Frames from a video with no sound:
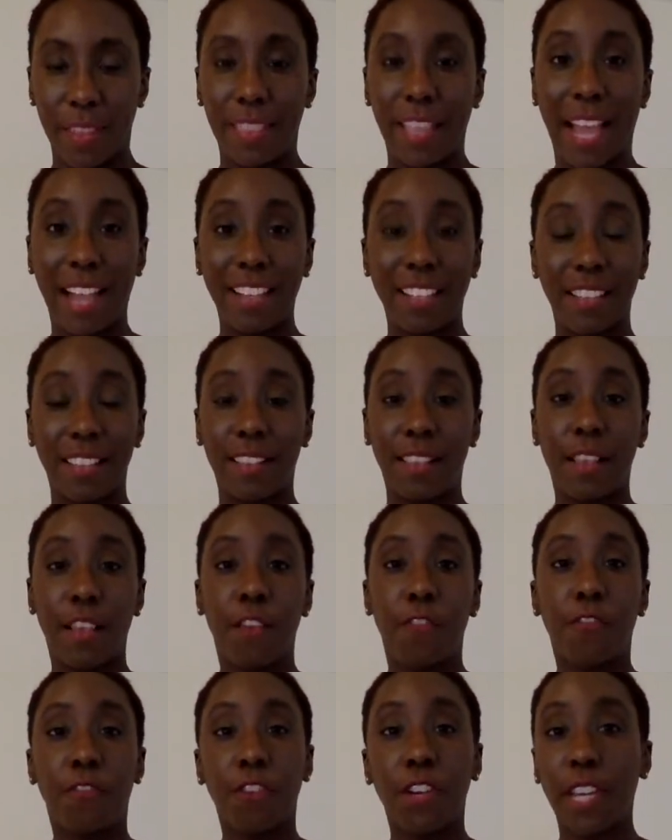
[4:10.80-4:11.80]
That is
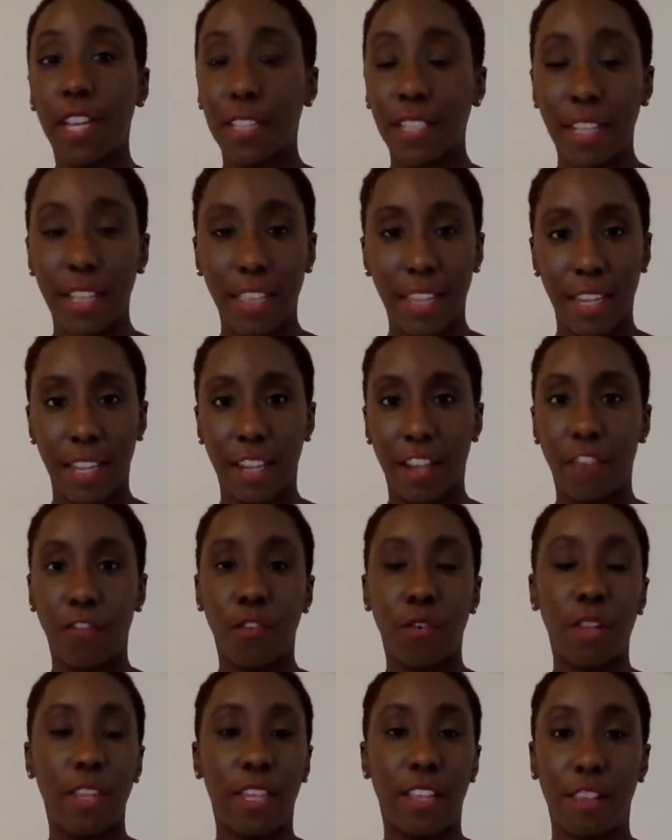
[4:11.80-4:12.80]
free and clear of
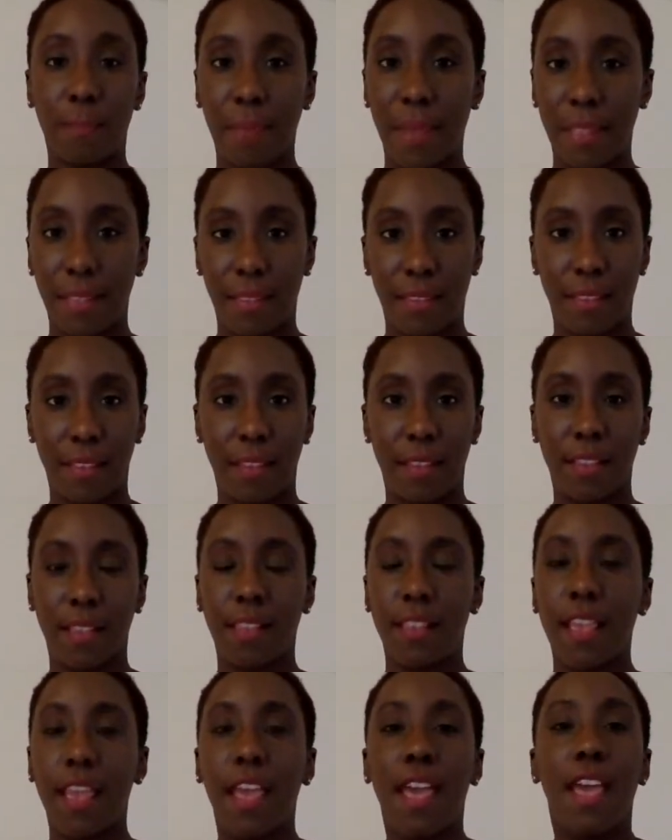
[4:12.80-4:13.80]
all expenses,
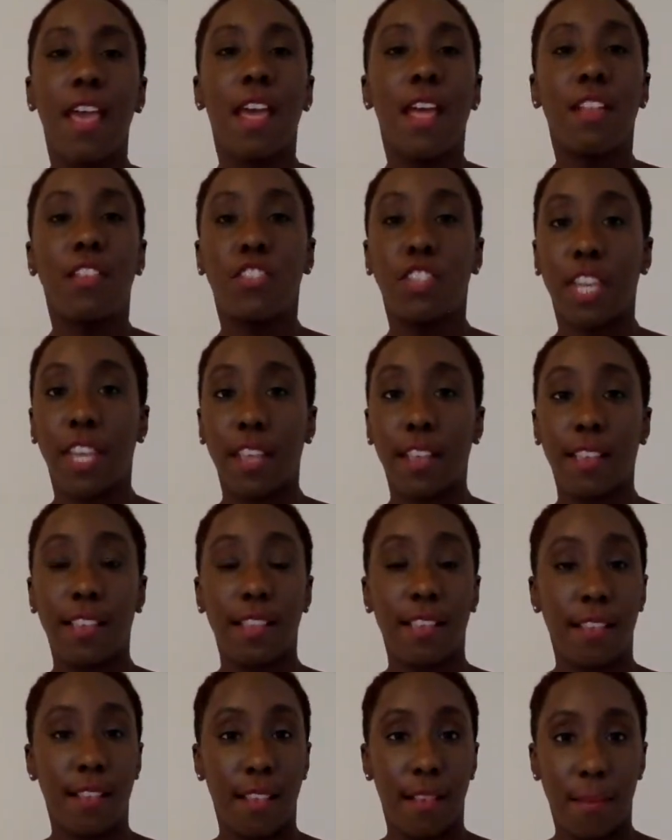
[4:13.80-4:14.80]
just
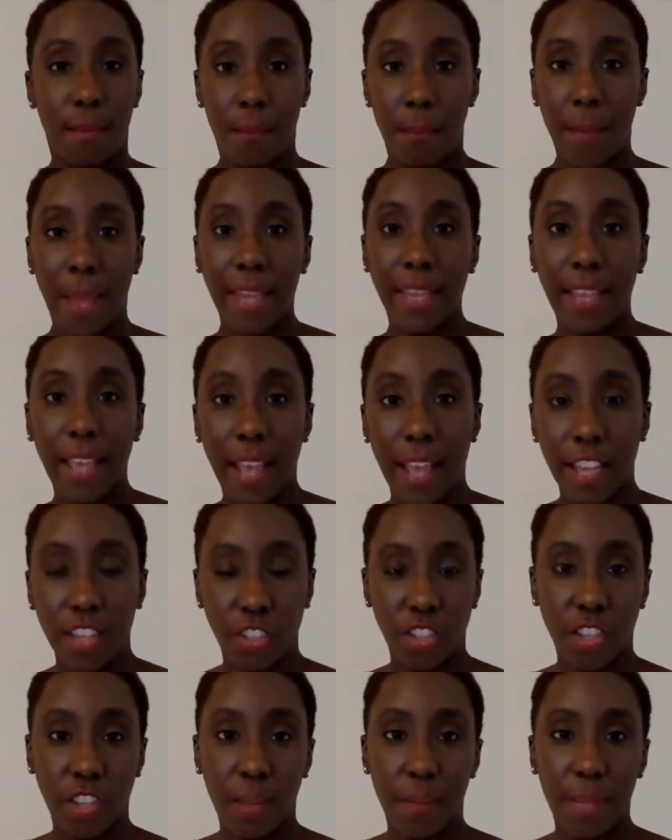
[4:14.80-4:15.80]
my
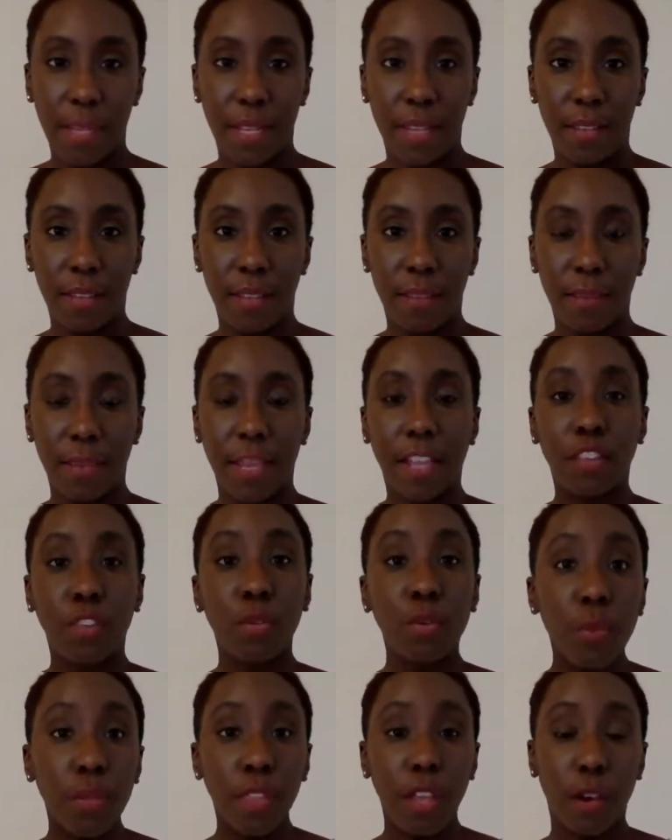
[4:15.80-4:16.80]
cash coming into me at
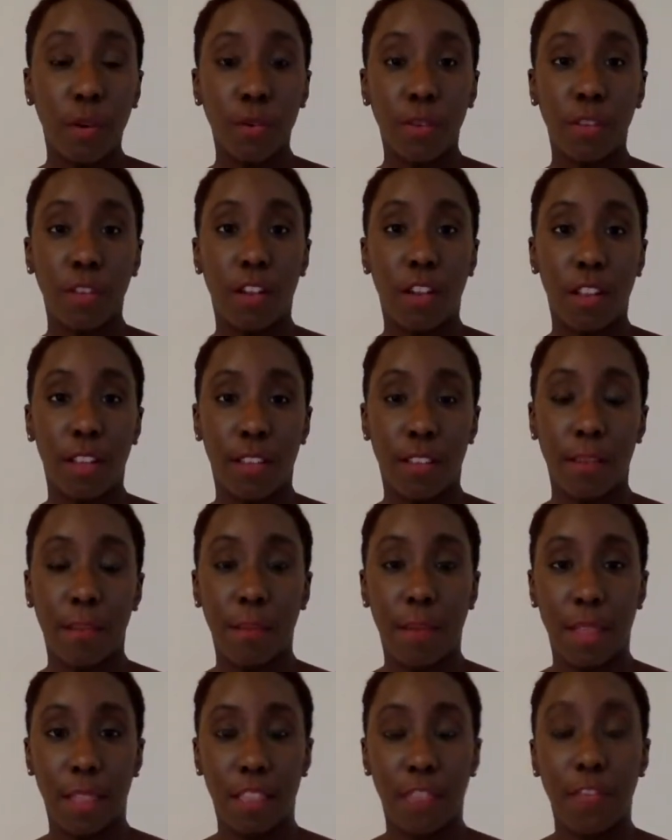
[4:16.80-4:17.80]
$2,000 a
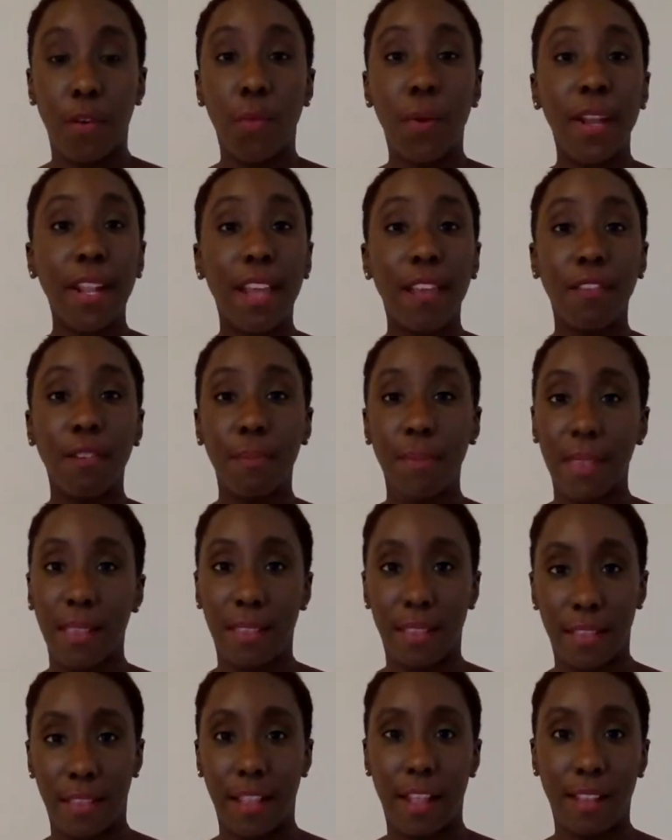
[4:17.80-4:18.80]
month for whatever
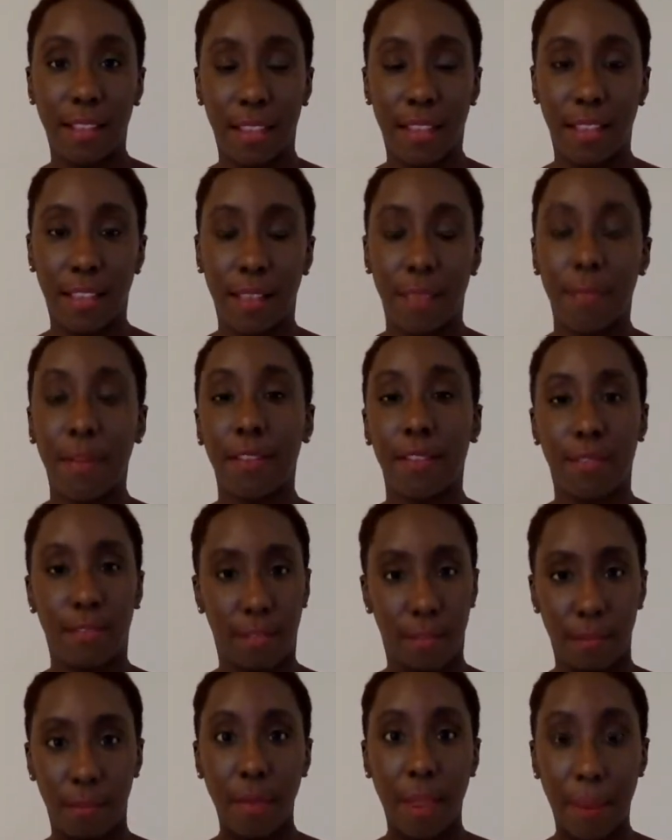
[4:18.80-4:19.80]
business that is. But
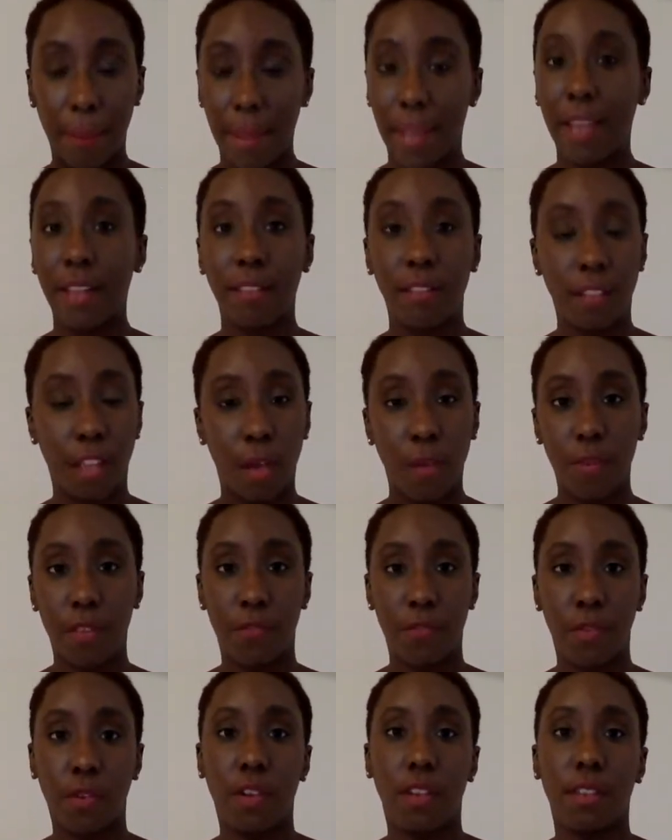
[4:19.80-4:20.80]
my mind now is
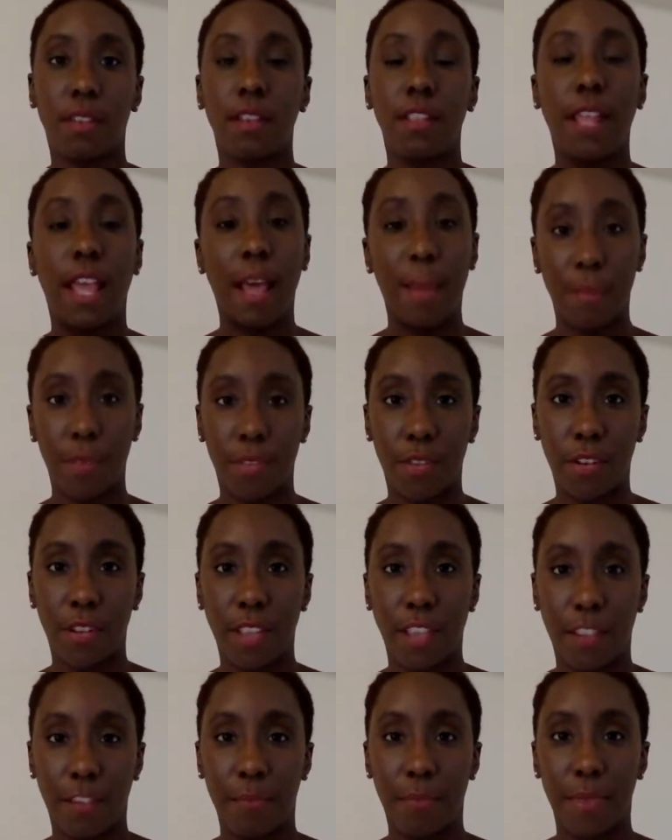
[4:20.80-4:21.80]
focused on Amazon
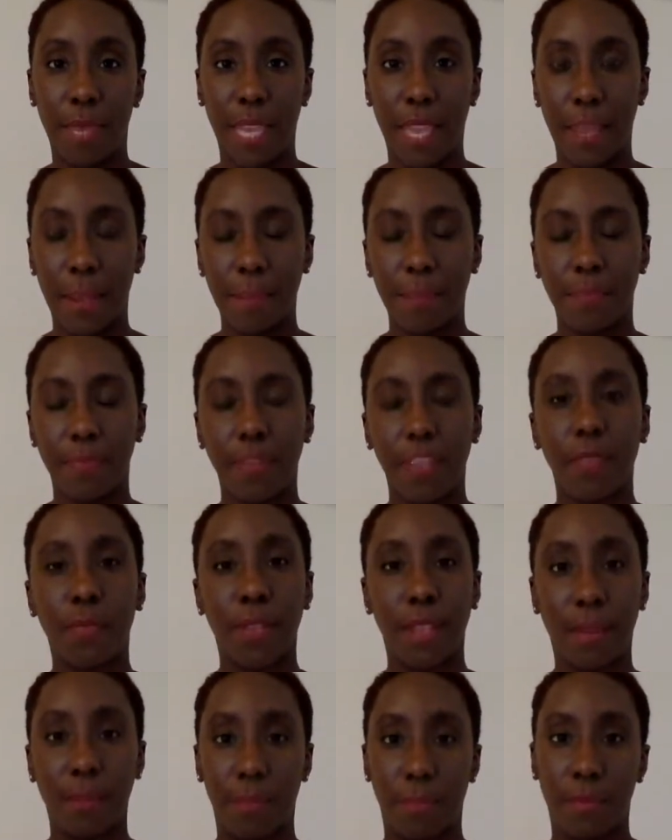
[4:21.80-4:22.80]
FBA, is
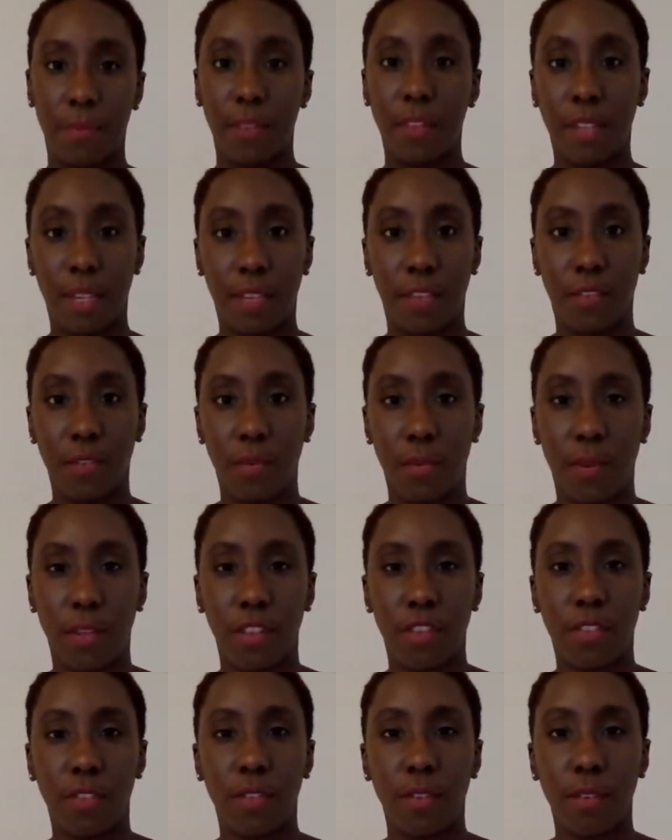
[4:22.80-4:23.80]
what I'm looking
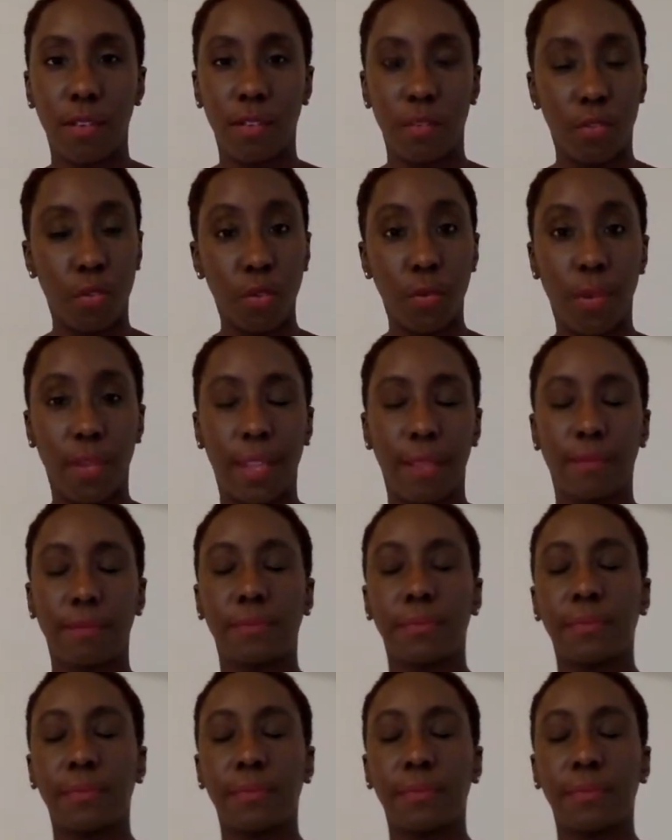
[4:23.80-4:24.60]
towards doing.